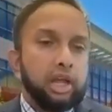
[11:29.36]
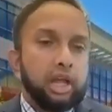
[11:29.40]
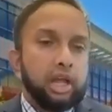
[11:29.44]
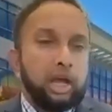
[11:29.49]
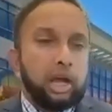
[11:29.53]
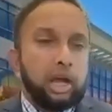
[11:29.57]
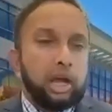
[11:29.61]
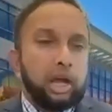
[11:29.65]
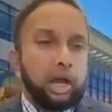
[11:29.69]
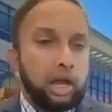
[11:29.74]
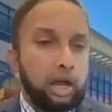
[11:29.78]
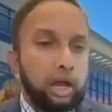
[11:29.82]

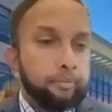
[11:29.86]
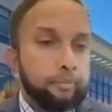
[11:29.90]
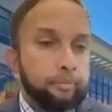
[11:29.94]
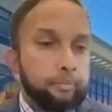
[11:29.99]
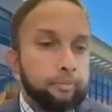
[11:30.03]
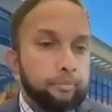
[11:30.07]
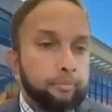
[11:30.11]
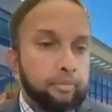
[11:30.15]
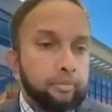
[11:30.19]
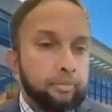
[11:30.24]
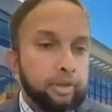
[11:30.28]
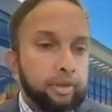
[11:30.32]

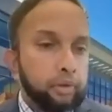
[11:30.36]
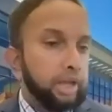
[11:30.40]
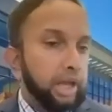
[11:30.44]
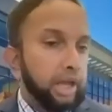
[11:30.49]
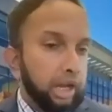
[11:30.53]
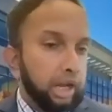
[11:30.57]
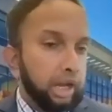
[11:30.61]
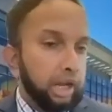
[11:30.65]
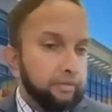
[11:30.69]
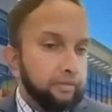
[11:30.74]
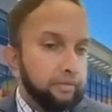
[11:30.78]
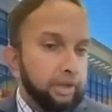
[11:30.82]
there was
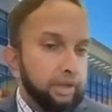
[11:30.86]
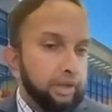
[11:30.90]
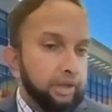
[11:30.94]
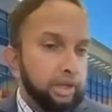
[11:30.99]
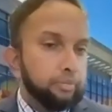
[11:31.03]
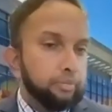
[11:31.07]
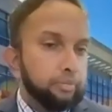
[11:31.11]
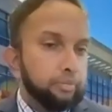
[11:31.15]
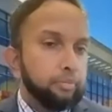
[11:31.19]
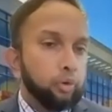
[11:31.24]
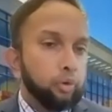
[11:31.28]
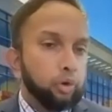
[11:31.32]
elevated
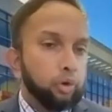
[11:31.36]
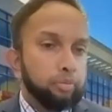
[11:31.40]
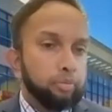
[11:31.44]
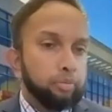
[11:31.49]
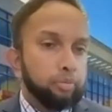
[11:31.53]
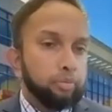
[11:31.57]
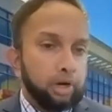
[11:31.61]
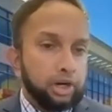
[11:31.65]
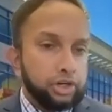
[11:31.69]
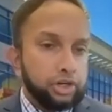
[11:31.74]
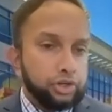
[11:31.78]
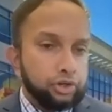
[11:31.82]
portal
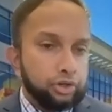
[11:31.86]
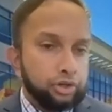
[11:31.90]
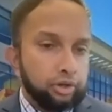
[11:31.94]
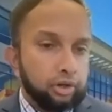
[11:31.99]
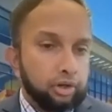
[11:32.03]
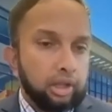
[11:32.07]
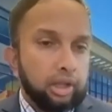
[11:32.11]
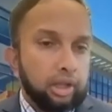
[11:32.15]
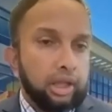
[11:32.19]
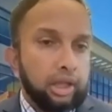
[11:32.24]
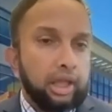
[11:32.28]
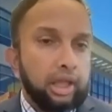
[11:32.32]
pressure
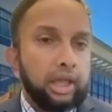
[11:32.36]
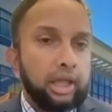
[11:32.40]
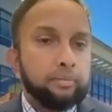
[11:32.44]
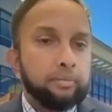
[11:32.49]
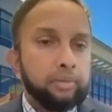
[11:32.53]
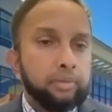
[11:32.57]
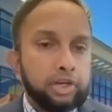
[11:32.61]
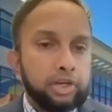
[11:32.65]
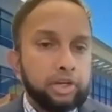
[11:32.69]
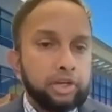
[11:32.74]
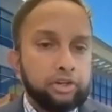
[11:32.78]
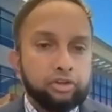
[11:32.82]
in
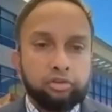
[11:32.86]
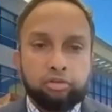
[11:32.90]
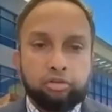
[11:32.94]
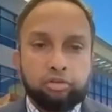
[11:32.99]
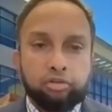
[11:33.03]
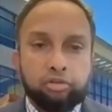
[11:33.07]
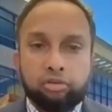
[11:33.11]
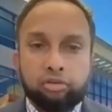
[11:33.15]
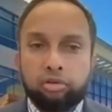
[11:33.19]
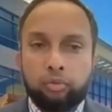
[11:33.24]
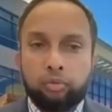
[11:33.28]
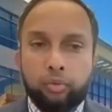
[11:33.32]
patients
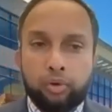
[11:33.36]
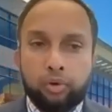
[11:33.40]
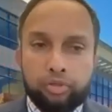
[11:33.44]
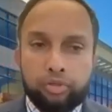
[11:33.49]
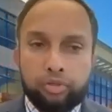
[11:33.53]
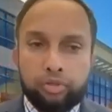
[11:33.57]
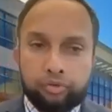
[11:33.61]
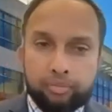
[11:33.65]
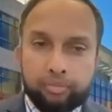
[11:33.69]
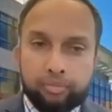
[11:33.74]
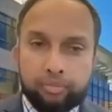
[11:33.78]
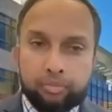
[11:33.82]
with
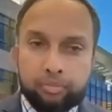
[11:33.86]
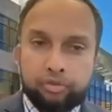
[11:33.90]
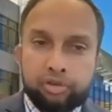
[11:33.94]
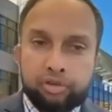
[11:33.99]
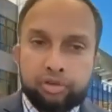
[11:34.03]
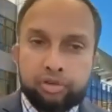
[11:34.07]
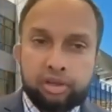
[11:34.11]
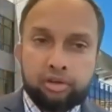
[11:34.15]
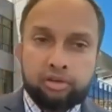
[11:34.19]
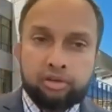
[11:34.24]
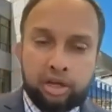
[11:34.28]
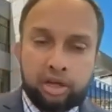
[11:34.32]

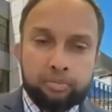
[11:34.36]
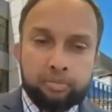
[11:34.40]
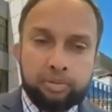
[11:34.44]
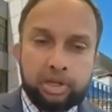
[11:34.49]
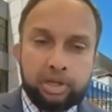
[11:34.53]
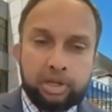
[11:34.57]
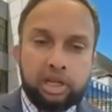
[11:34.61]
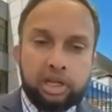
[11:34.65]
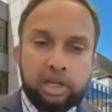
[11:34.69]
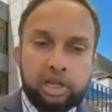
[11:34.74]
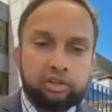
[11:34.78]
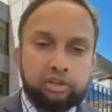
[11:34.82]

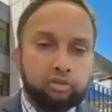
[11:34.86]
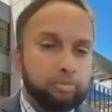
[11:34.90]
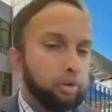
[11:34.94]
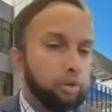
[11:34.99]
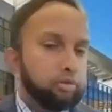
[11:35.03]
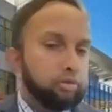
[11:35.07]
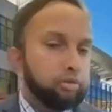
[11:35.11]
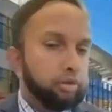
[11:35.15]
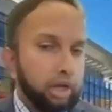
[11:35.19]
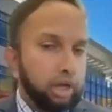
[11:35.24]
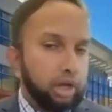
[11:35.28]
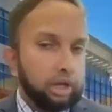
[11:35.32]
thrombocytopenia as opposed
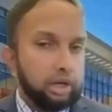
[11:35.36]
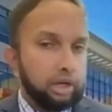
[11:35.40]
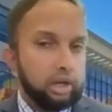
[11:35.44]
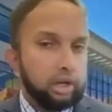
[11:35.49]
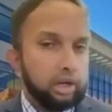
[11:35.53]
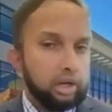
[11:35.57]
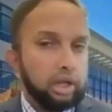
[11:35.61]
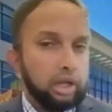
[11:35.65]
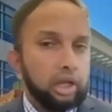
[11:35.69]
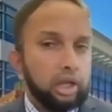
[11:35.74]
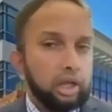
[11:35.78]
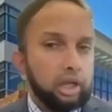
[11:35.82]
to not,
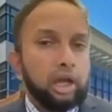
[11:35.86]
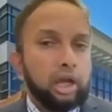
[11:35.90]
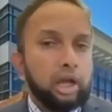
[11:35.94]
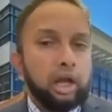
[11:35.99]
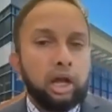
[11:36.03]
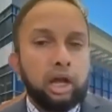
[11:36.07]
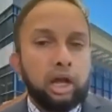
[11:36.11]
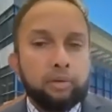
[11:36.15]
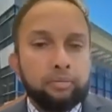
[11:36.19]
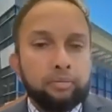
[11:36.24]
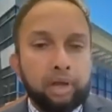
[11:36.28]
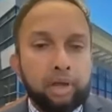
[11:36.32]

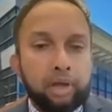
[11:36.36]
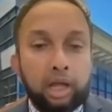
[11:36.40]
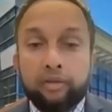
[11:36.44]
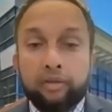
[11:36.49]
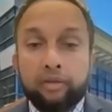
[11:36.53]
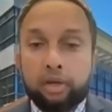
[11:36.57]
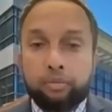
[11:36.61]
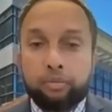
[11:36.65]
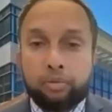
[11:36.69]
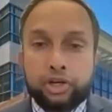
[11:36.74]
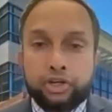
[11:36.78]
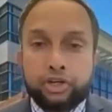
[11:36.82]

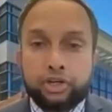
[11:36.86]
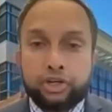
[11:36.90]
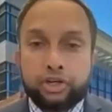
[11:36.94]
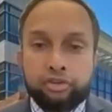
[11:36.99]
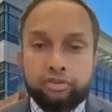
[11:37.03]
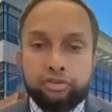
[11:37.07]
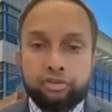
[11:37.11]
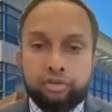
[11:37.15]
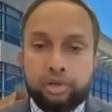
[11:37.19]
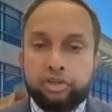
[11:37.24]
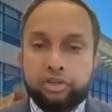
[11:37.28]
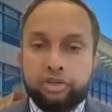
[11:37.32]
elevated pressures in
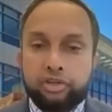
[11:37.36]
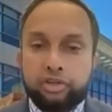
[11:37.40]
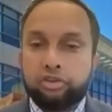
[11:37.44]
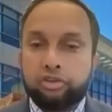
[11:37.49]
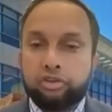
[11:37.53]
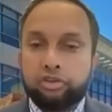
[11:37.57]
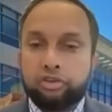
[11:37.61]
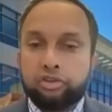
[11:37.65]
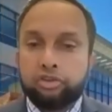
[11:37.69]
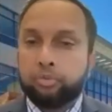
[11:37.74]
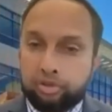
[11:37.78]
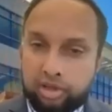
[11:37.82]
patients with
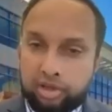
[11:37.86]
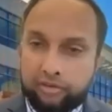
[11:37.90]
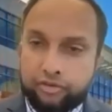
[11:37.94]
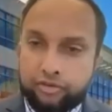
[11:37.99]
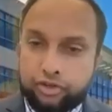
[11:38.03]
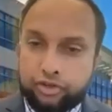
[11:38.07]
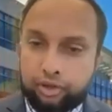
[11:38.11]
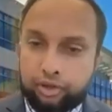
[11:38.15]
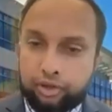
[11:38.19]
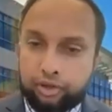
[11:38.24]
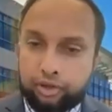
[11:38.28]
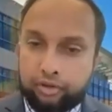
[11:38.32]

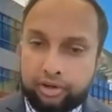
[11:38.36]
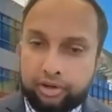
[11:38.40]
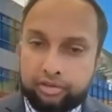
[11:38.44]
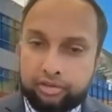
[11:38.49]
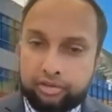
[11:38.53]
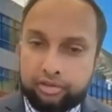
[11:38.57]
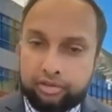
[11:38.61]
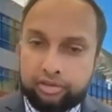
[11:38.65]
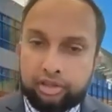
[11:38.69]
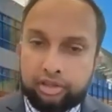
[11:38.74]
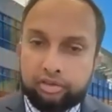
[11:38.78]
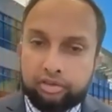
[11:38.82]
esophageal
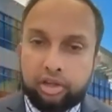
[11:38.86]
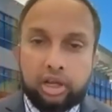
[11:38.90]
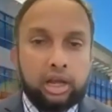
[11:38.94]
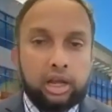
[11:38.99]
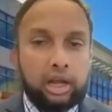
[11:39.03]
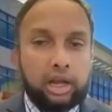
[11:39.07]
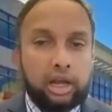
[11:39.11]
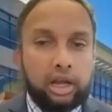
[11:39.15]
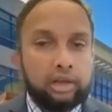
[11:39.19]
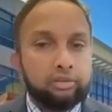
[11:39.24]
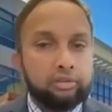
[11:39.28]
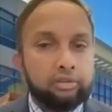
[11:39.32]
varices
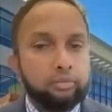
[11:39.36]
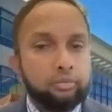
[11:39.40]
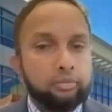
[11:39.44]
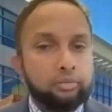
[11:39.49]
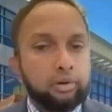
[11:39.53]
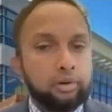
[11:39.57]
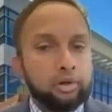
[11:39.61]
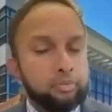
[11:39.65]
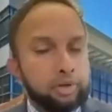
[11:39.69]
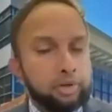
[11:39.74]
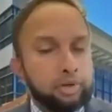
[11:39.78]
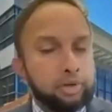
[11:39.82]
as compared to
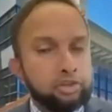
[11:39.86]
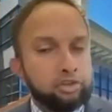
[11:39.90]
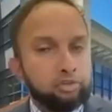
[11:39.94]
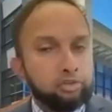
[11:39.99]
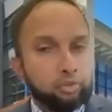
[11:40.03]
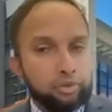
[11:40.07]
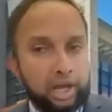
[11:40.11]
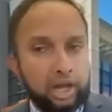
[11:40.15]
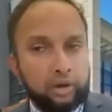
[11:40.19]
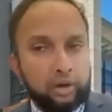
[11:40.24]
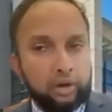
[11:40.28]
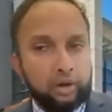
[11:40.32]
patients
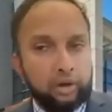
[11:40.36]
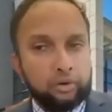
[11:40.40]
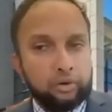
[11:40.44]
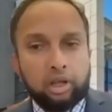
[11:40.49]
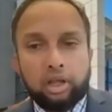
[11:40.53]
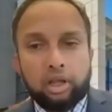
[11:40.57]
without,